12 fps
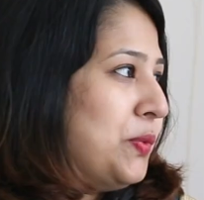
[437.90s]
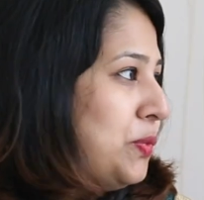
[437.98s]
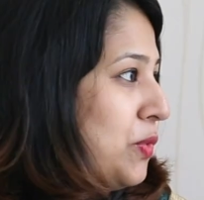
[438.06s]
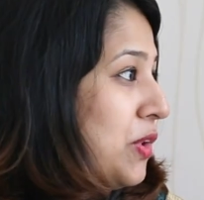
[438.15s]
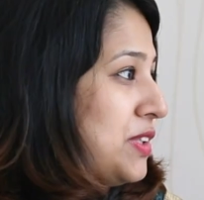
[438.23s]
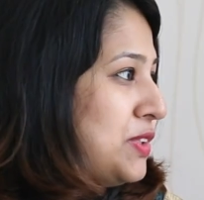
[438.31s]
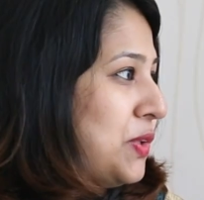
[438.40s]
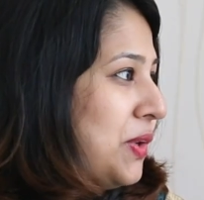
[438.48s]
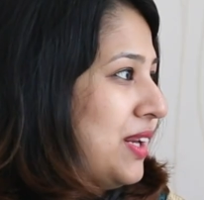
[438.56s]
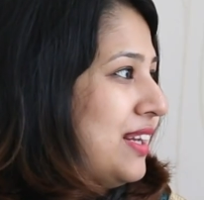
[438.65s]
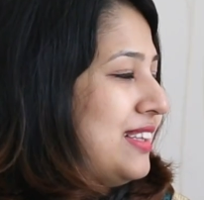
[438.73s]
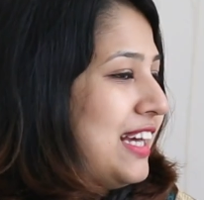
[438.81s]
No, not at
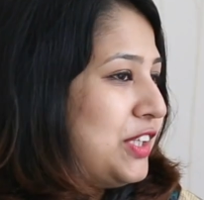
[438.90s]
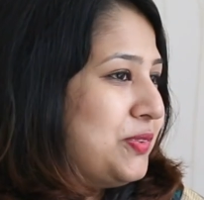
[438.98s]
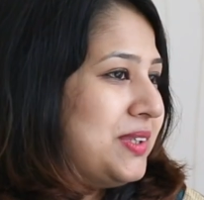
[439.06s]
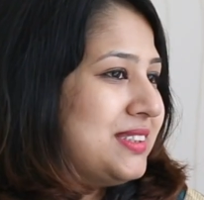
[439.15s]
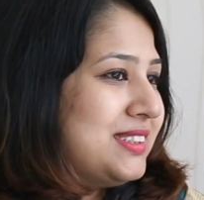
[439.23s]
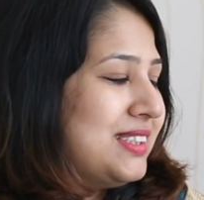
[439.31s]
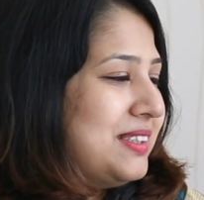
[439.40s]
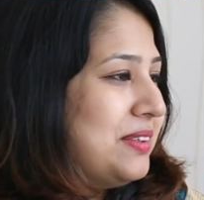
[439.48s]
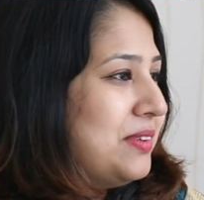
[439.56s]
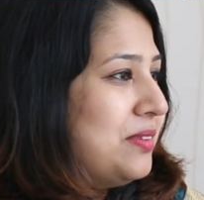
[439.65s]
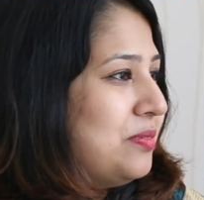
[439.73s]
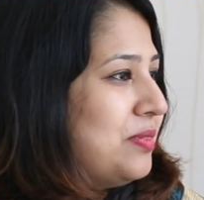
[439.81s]
all. That was
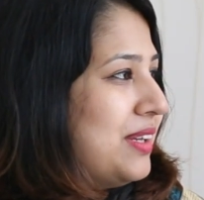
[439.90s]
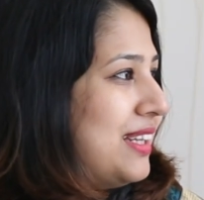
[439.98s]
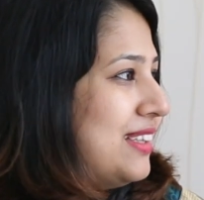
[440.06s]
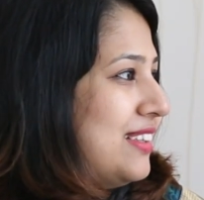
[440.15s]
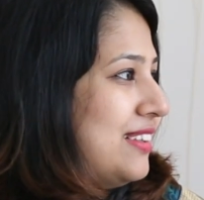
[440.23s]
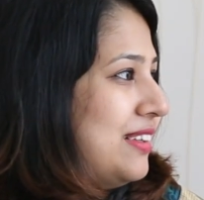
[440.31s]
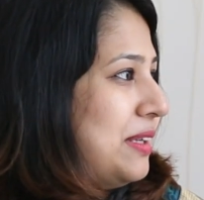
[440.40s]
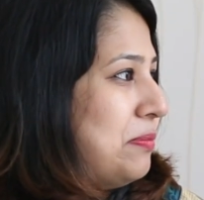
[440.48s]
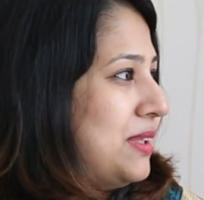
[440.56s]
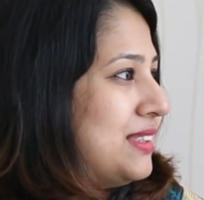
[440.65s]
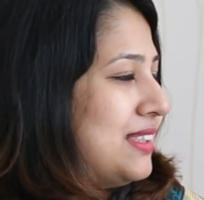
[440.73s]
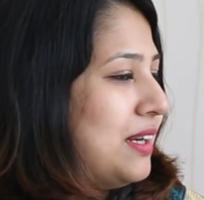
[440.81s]
another
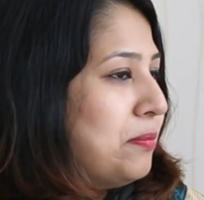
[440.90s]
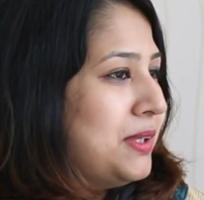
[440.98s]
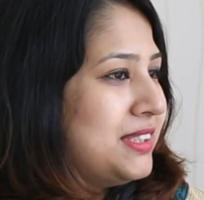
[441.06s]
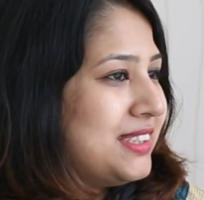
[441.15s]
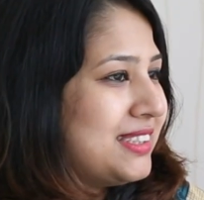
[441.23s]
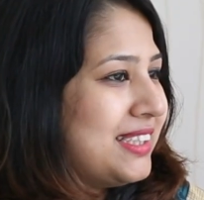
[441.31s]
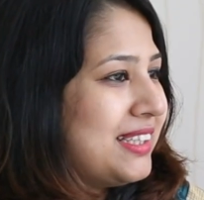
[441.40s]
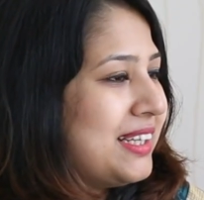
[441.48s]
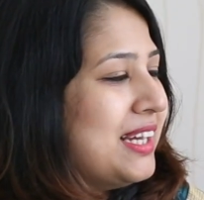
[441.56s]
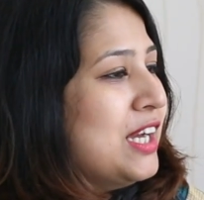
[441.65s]
amazing thing.